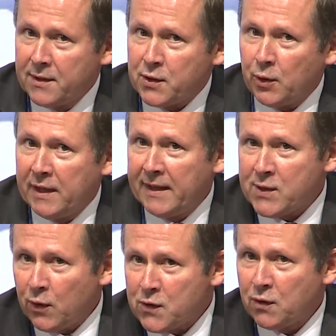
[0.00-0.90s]
So, and
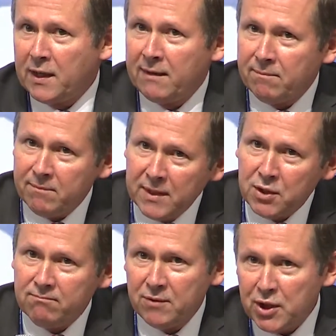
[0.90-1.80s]
that's also the
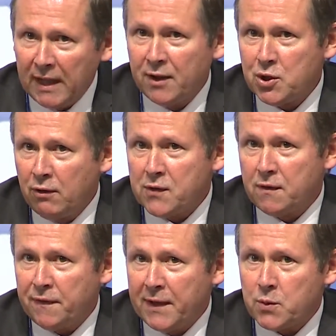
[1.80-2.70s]
challenge you
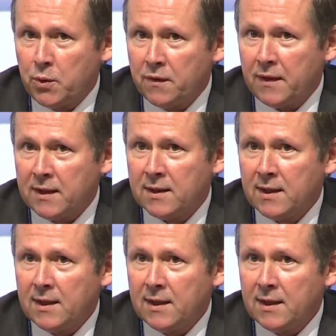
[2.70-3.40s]
also face with that